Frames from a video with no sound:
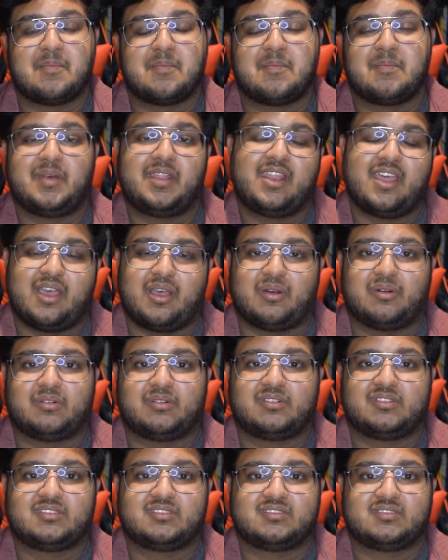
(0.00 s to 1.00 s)
But no,
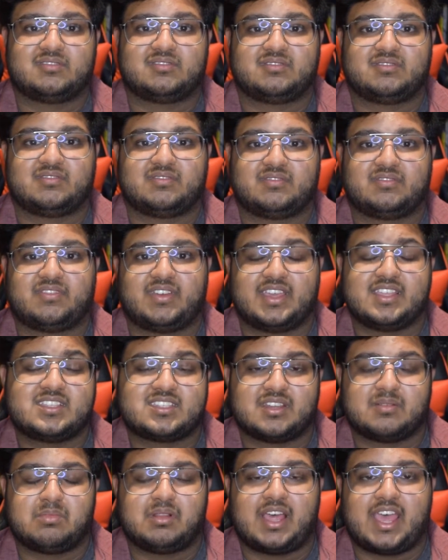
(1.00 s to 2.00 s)
fades
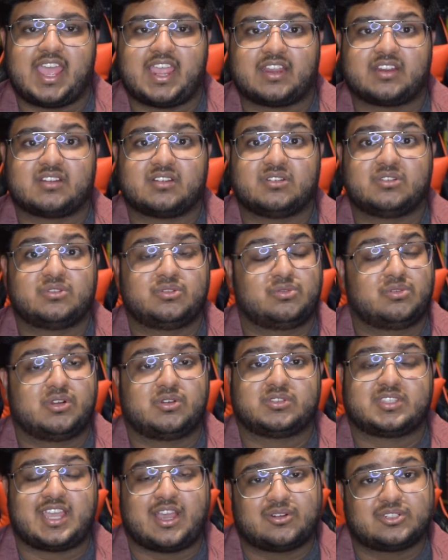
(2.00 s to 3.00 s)
to black. Who
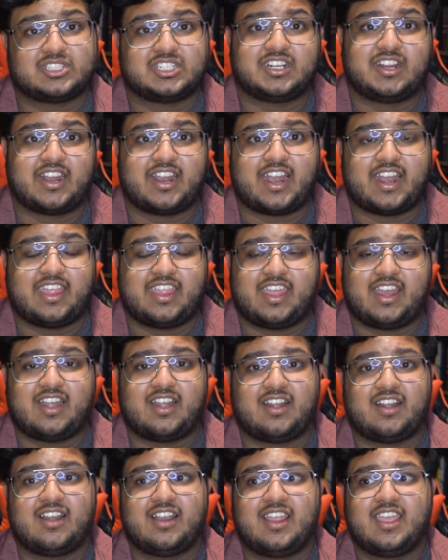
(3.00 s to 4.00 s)
knows how she got out of
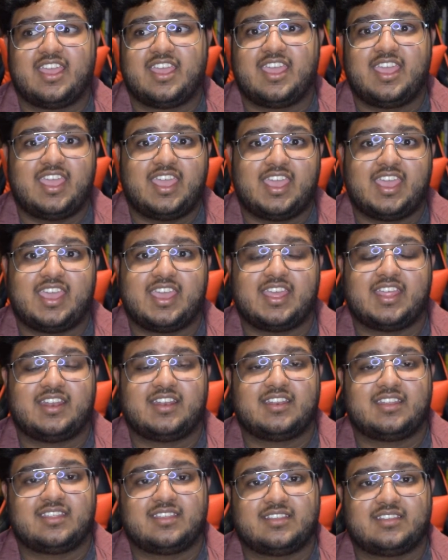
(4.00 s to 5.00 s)
there?
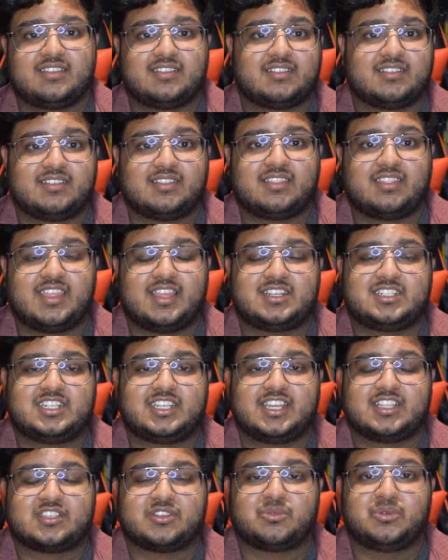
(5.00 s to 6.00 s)
And then she
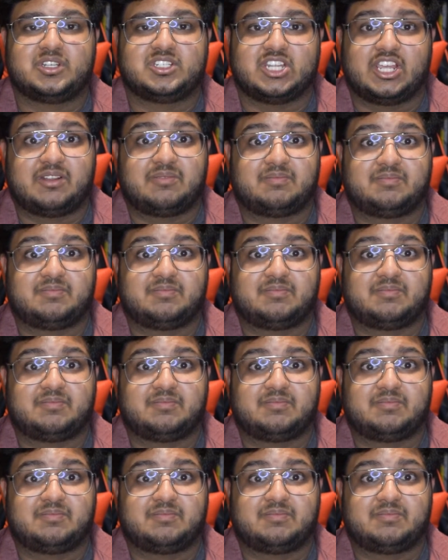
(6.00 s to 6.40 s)
gets a Quinjet.